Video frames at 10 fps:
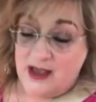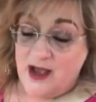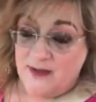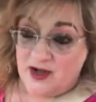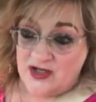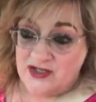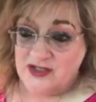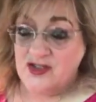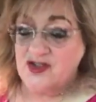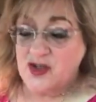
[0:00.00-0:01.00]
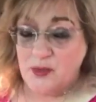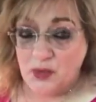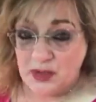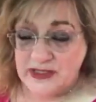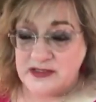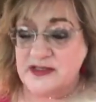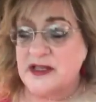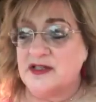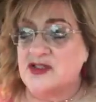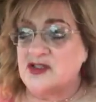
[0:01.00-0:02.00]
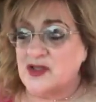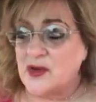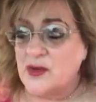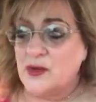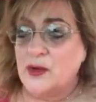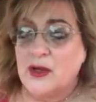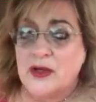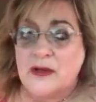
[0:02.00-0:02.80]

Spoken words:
Oh my gosh, it's so moist and so